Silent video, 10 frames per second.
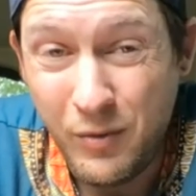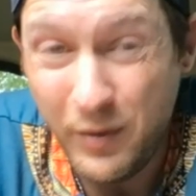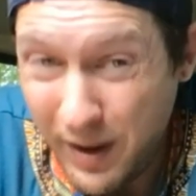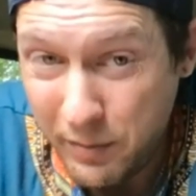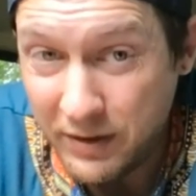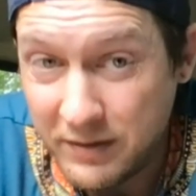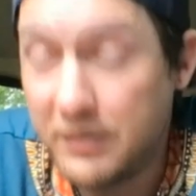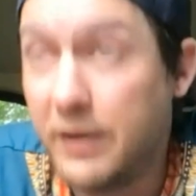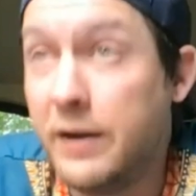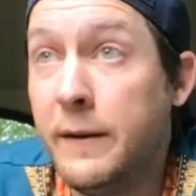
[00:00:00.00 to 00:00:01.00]
With that being
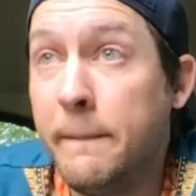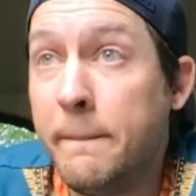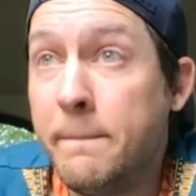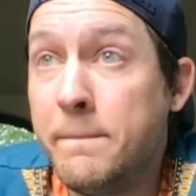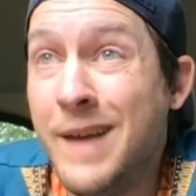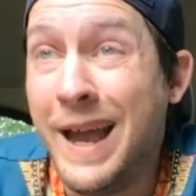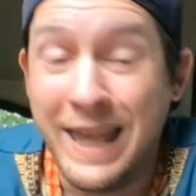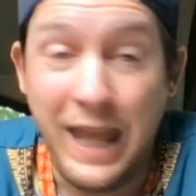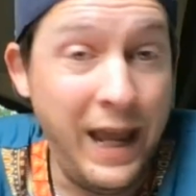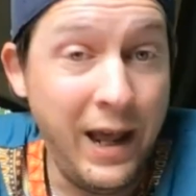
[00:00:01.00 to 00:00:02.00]
said, I
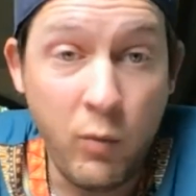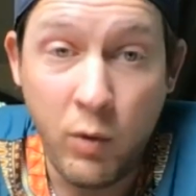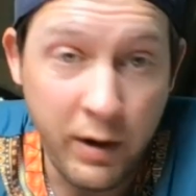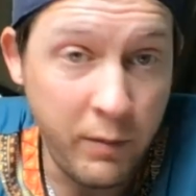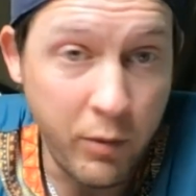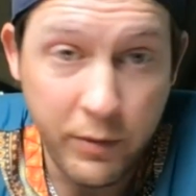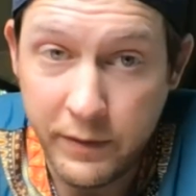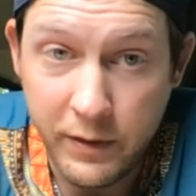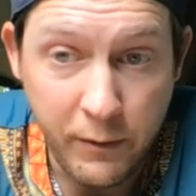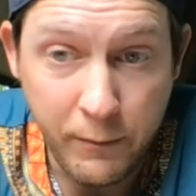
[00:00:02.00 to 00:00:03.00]
can't want it more
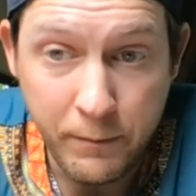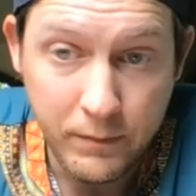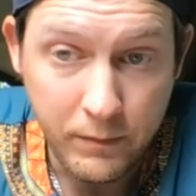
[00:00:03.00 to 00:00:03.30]
than you.